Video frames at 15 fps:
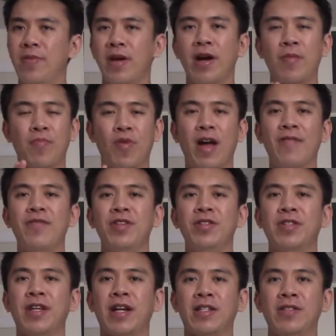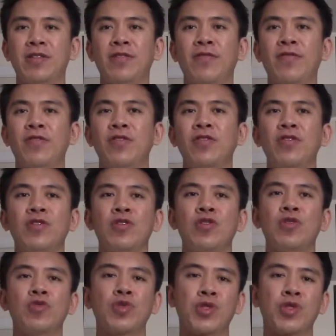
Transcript: a private detective who